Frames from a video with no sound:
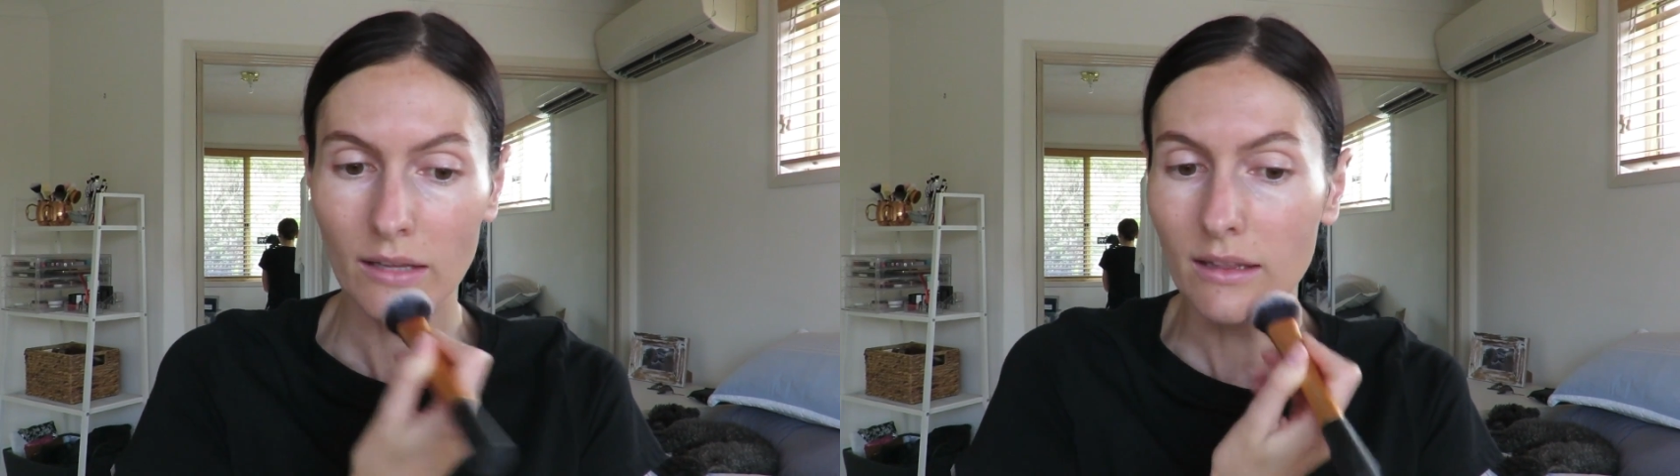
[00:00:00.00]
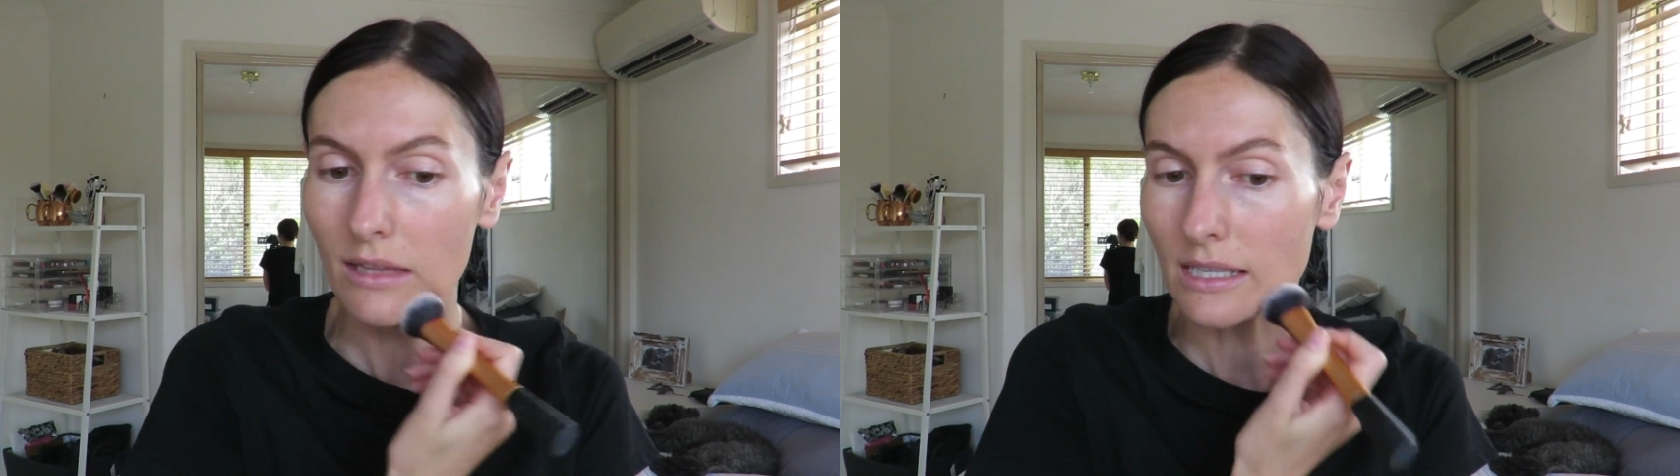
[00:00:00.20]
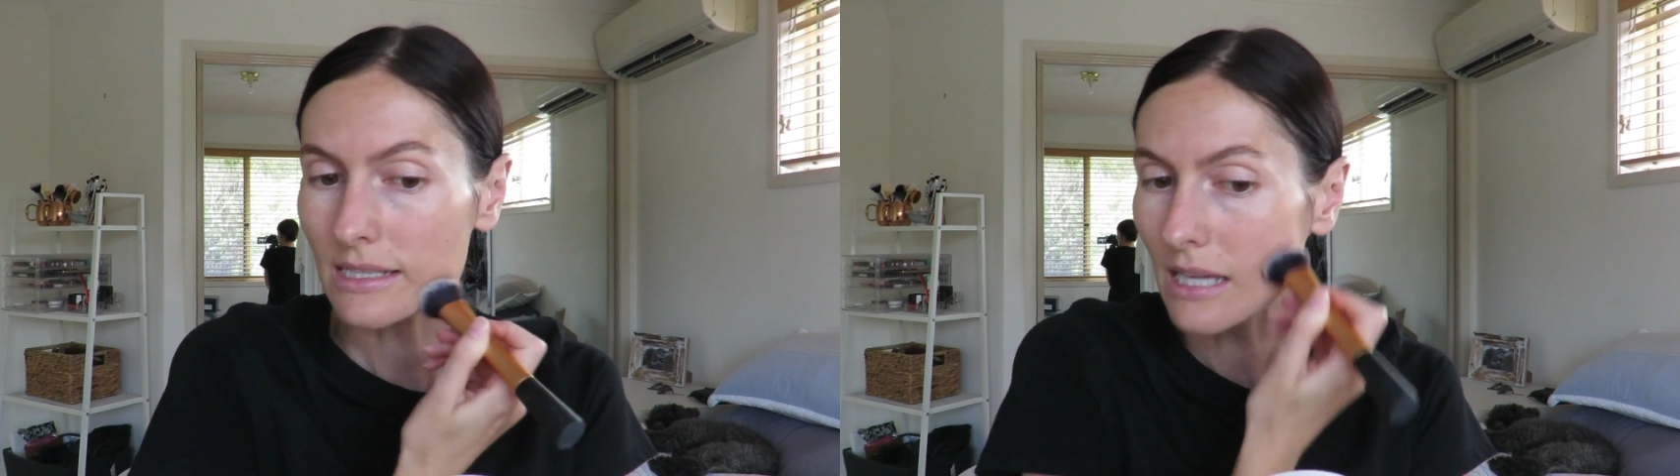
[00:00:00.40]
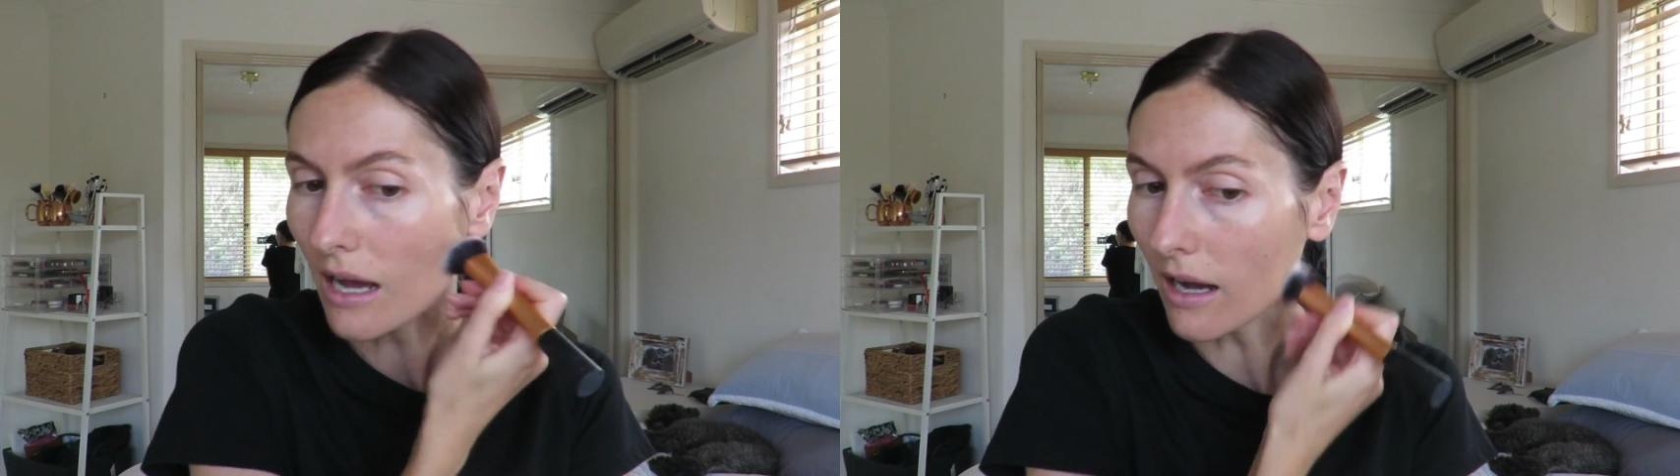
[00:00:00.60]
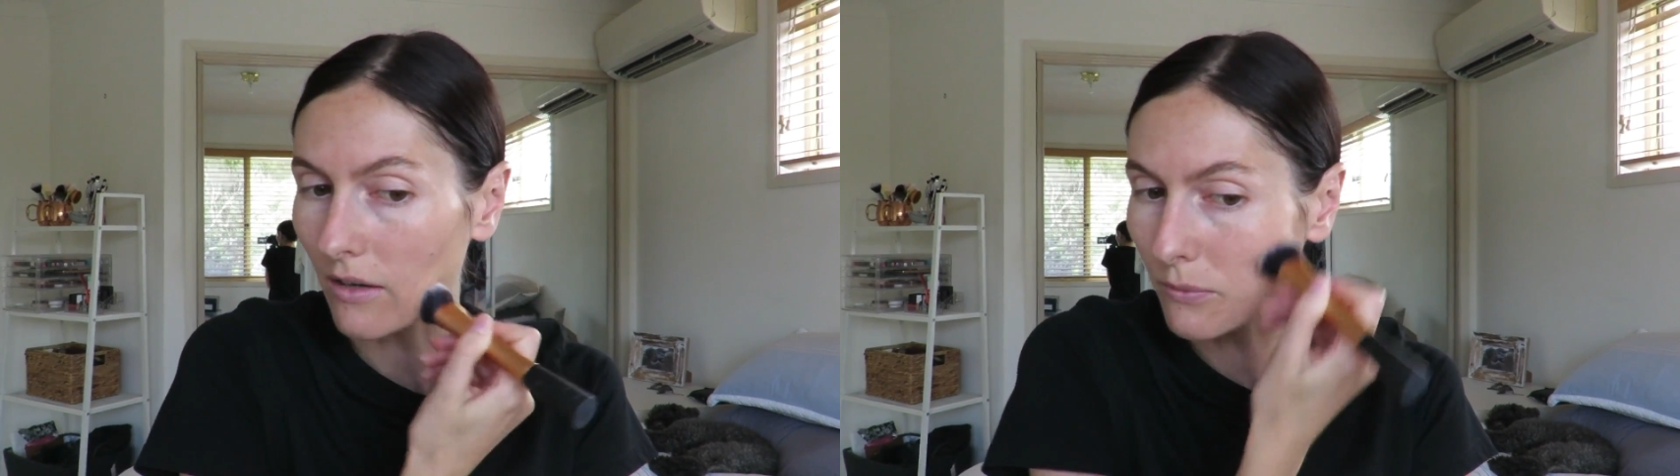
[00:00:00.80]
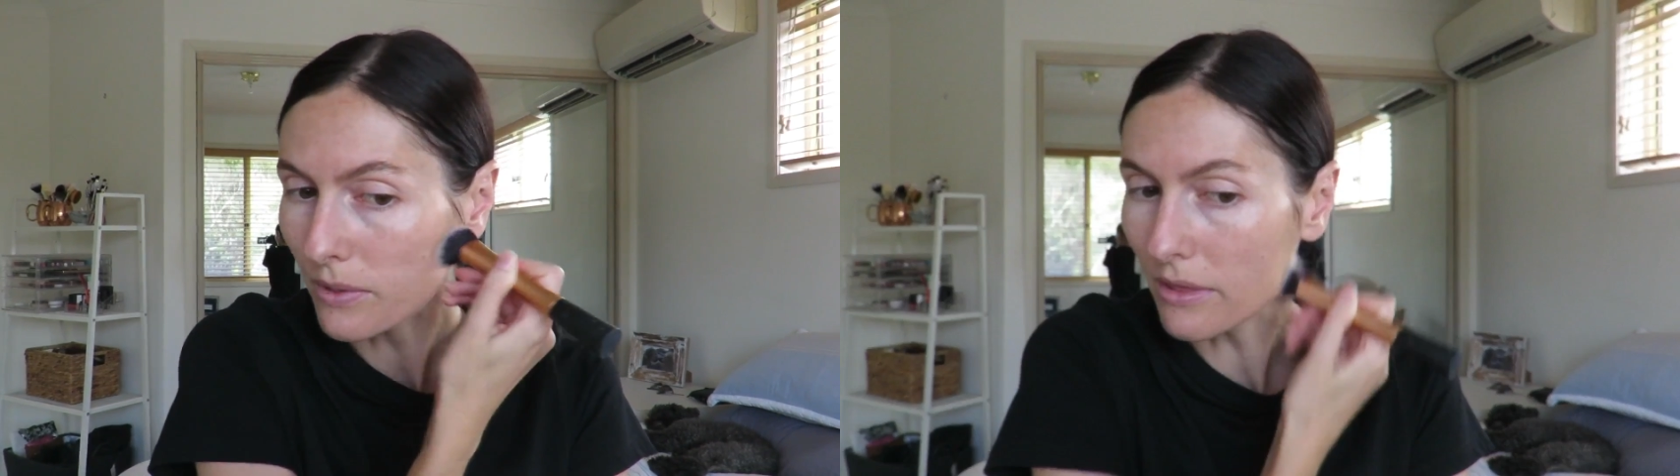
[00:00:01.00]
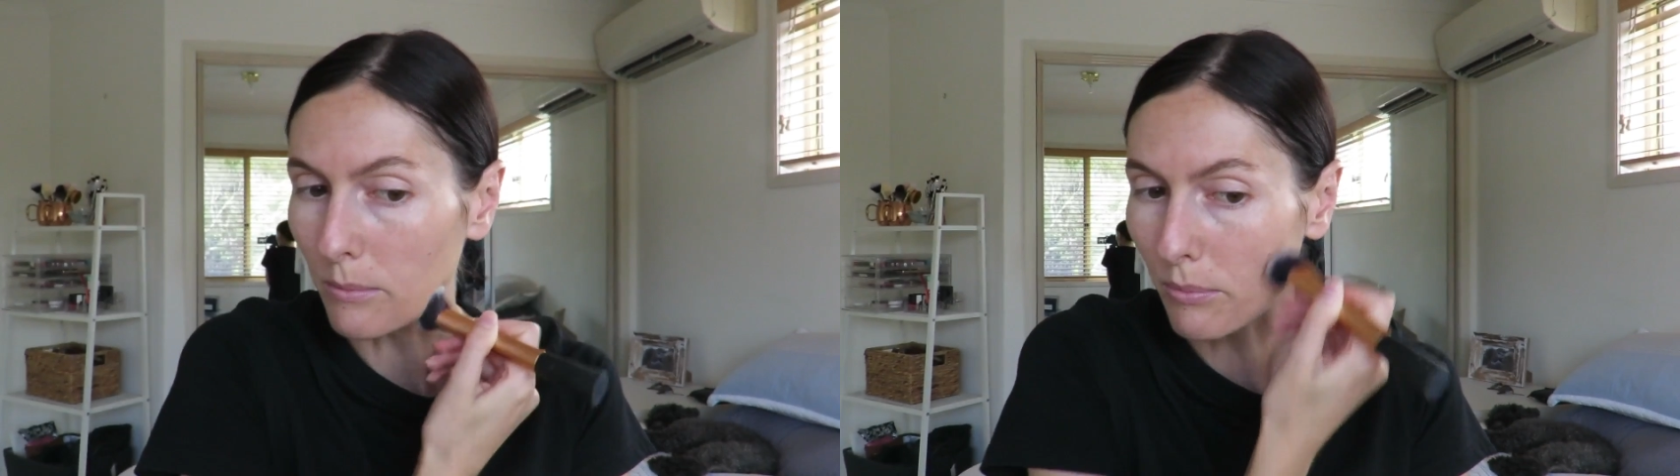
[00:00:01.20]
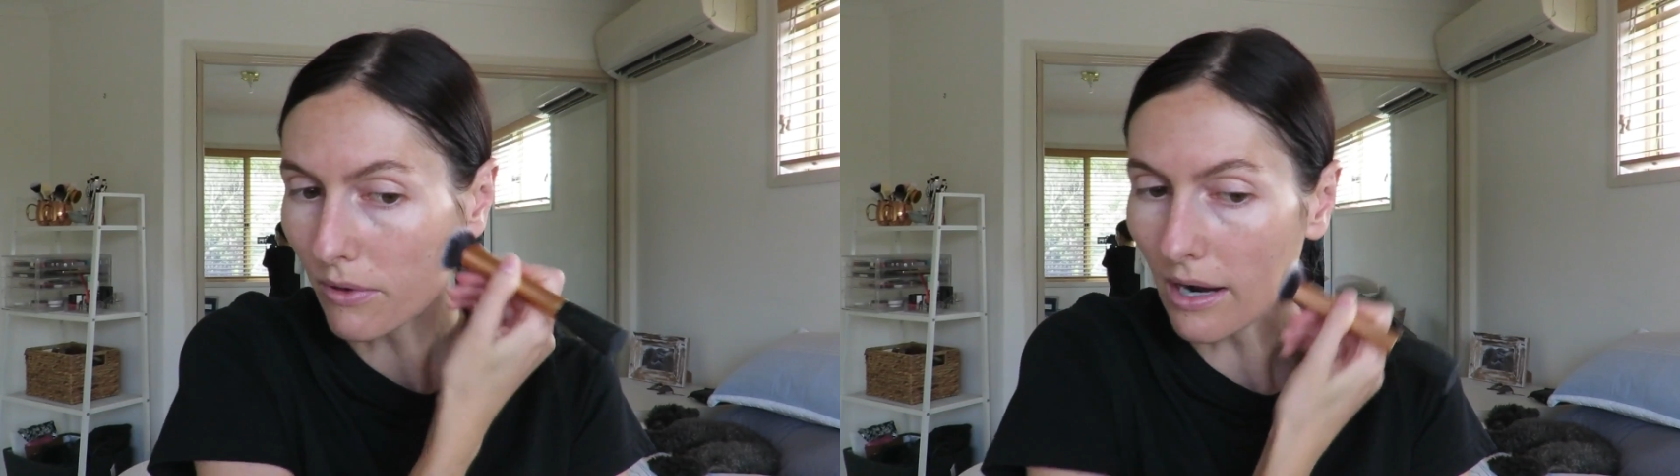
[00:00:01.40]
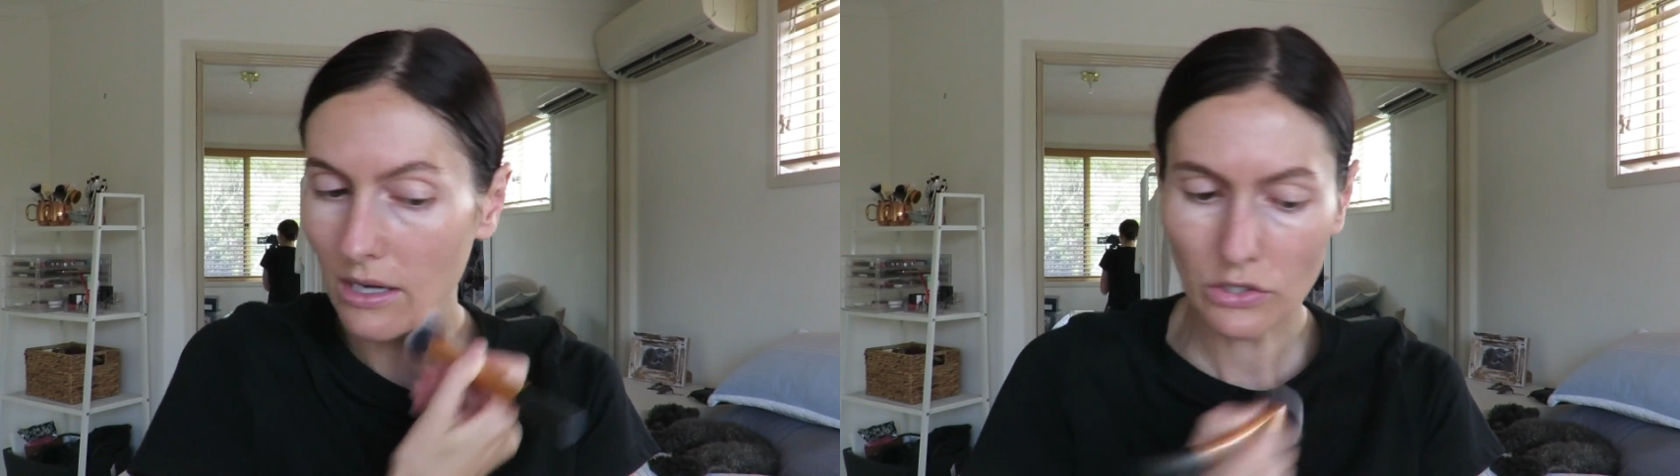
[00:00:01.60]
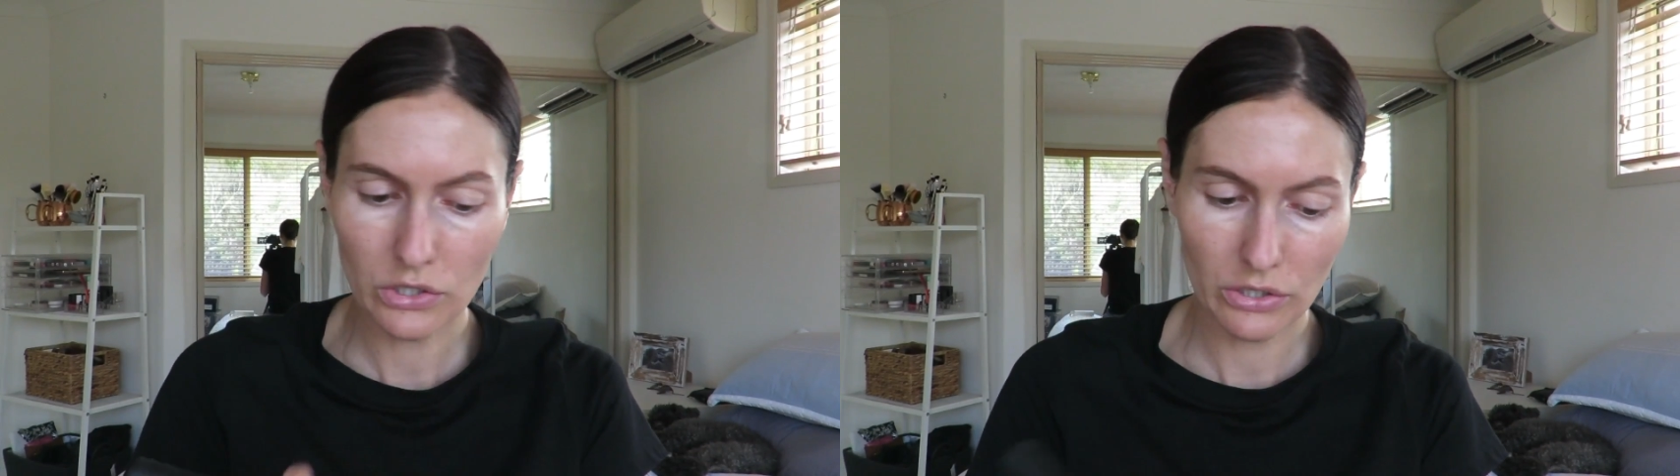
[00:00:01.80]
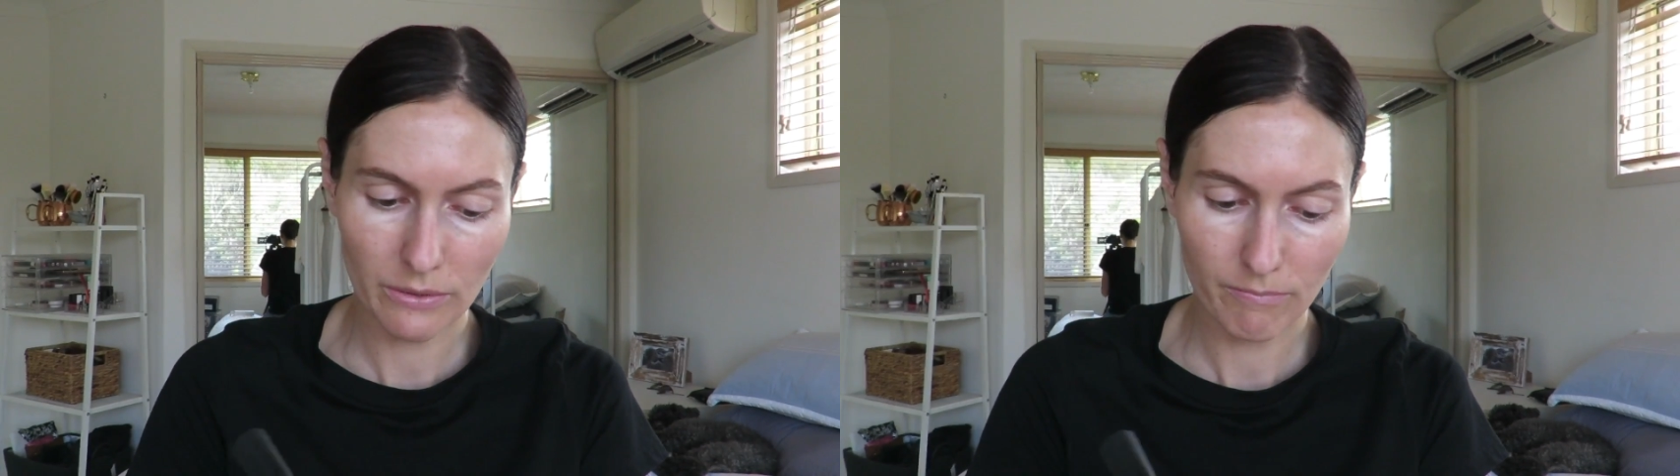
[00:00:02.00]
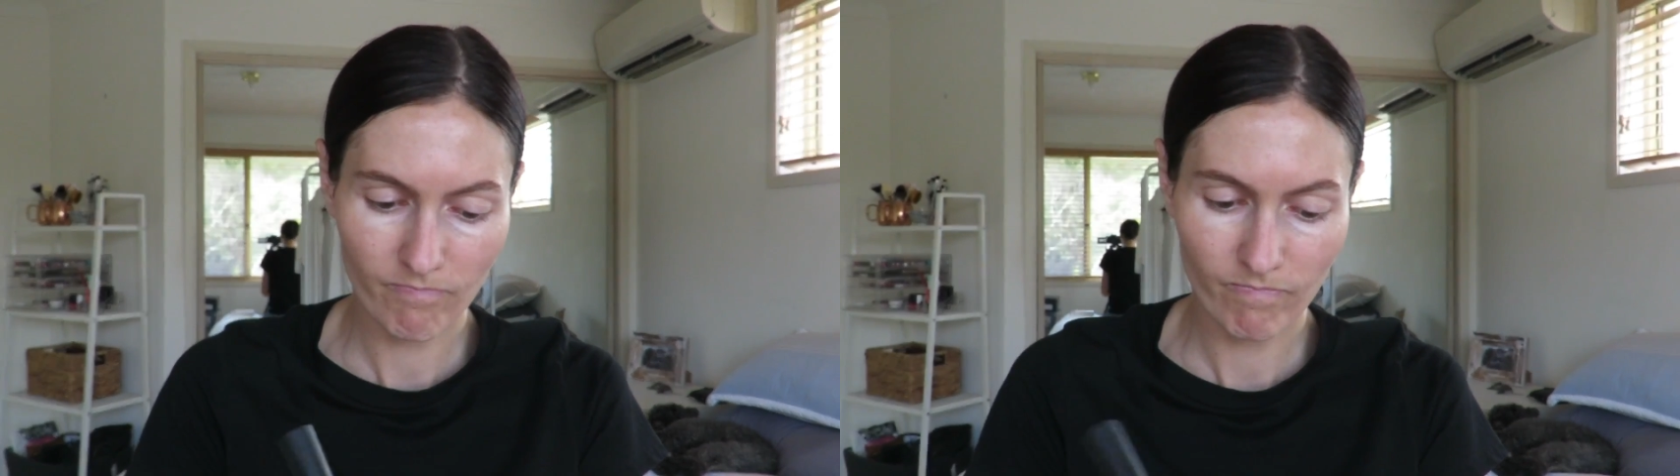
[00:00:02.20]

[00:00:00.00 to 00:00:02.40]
this half with the brush.